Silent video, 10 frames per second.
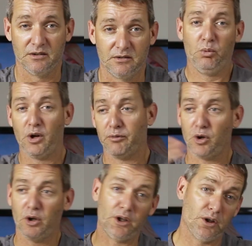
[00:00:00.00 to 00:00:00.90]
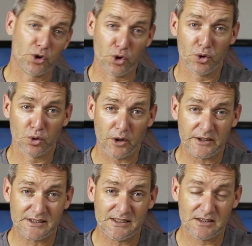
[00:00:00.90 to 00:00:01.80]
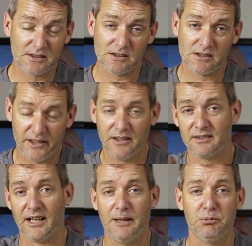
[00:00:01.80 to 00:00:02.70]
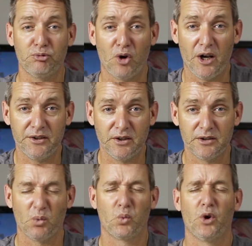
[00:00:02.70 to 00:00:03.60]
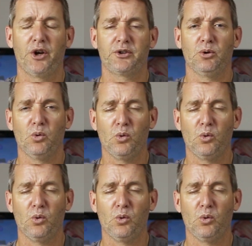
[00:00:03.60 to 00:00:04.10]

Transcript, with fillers: it. When I've got Google Assistant in the same device that works